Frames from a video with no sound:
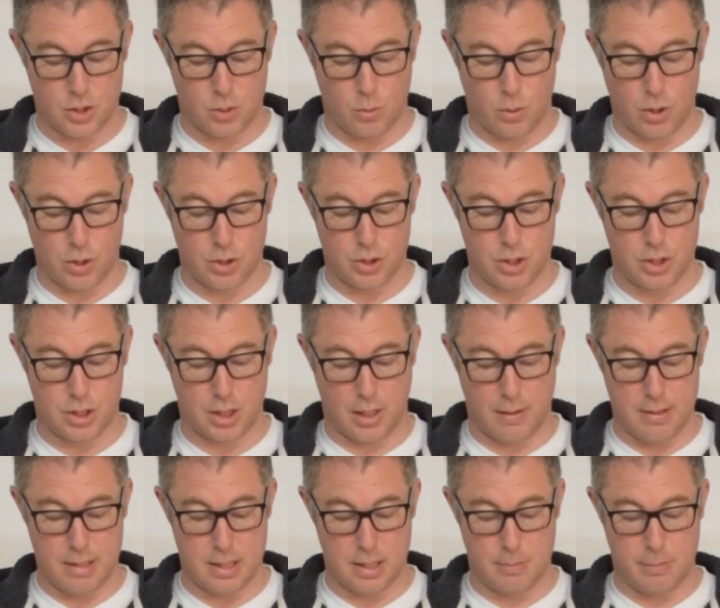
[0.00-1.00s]
squashed to
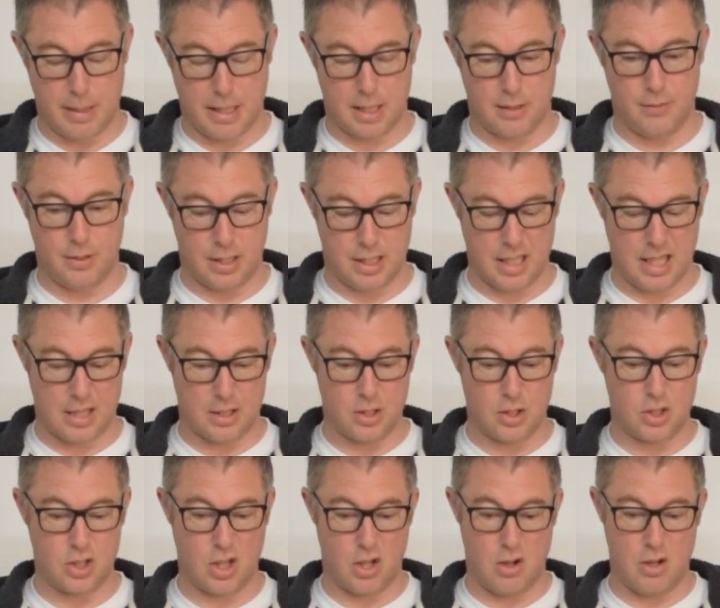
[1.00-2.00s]
go into the back of your
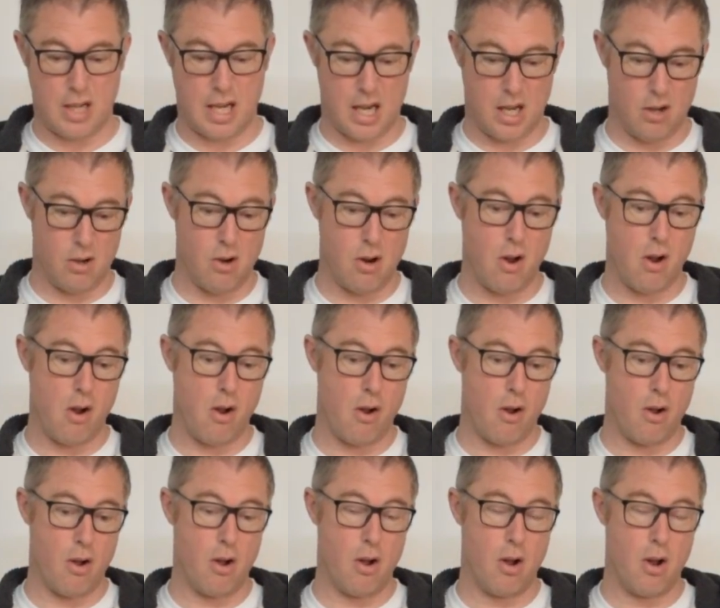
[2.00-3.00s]
connector, so you get a
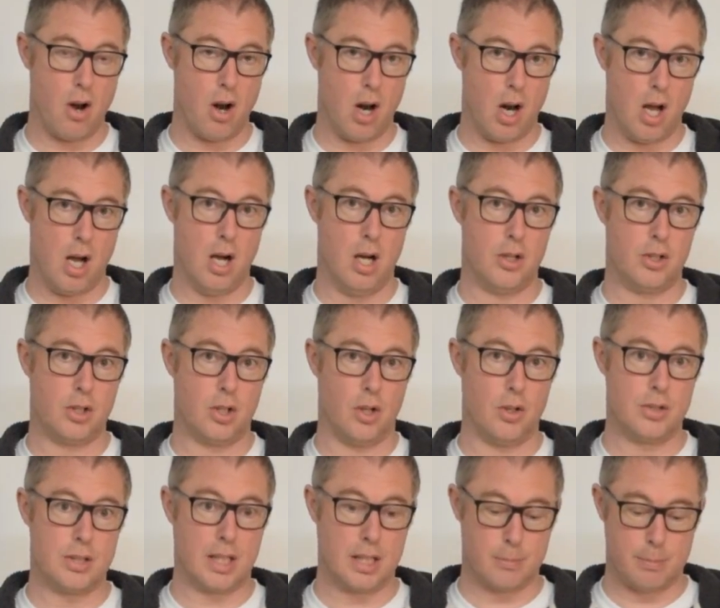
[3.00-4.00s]
large
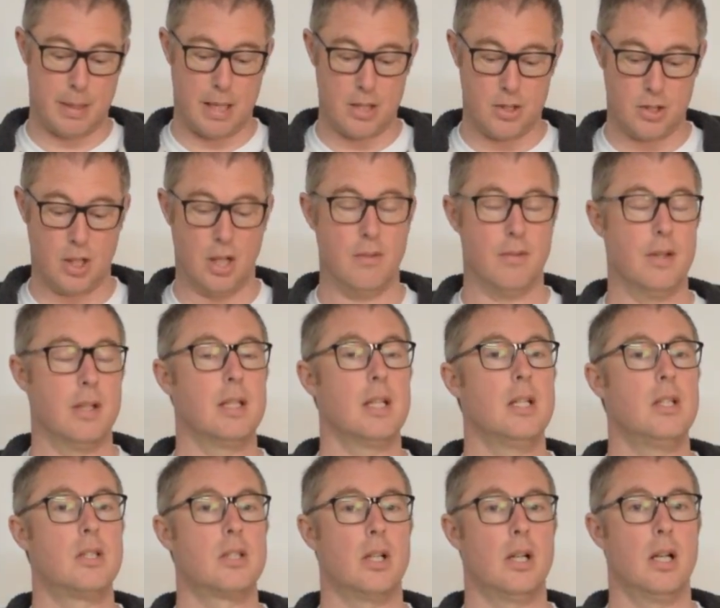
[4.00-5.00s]
contact patch over the
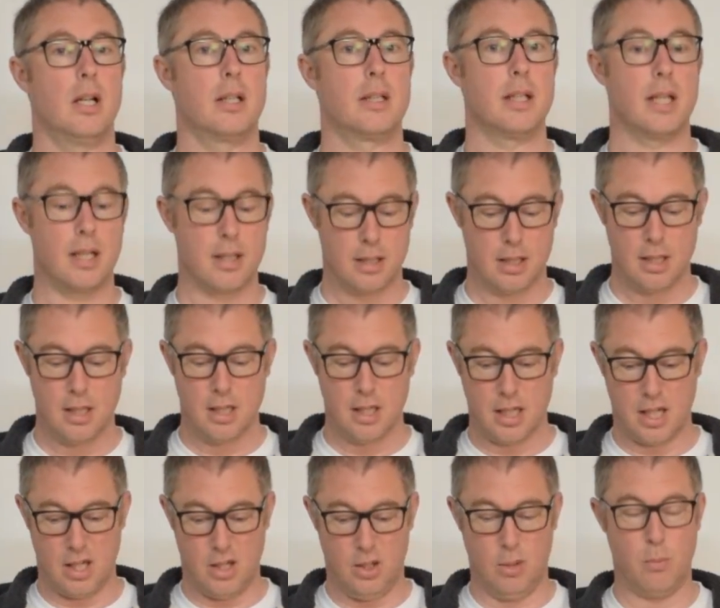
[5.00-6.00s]
entire thing,
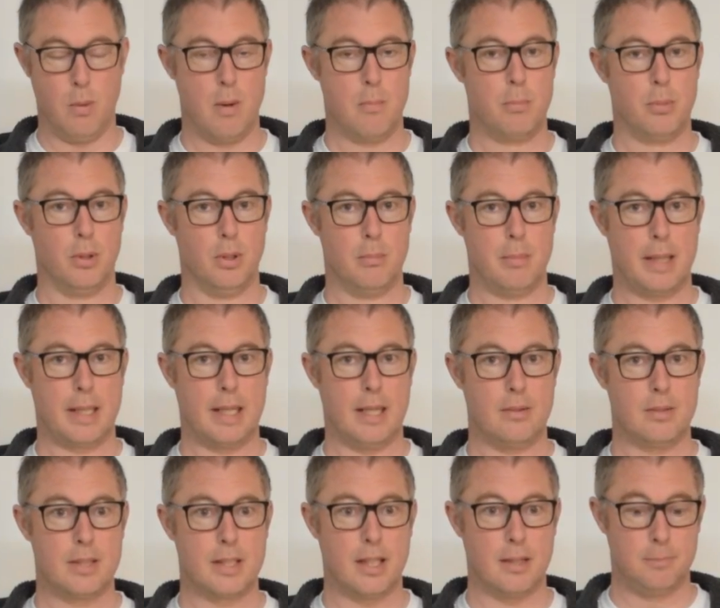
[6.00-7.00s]
and you won't pull them back
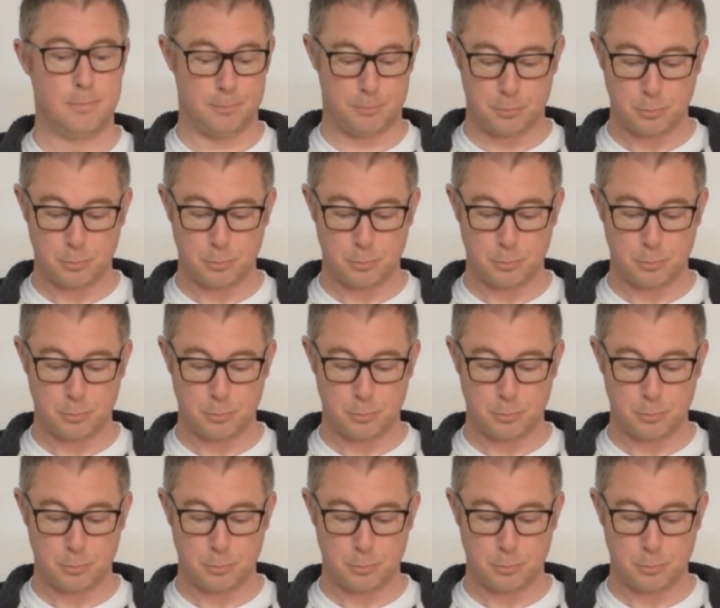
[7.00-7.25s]
out again.